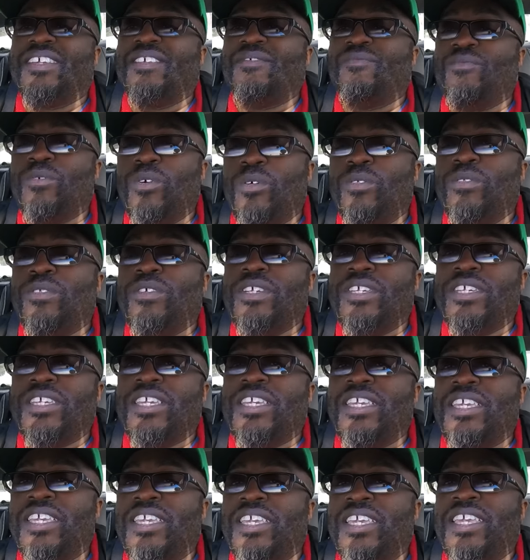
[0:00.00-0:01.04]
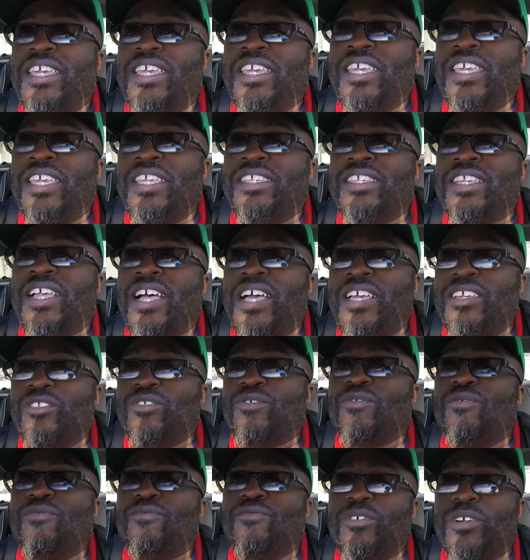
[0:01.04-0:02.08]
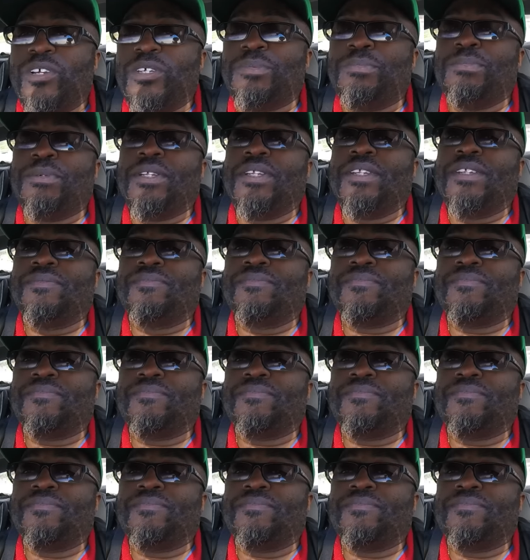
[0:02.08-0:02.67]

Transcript: enrolling as a high school freshman?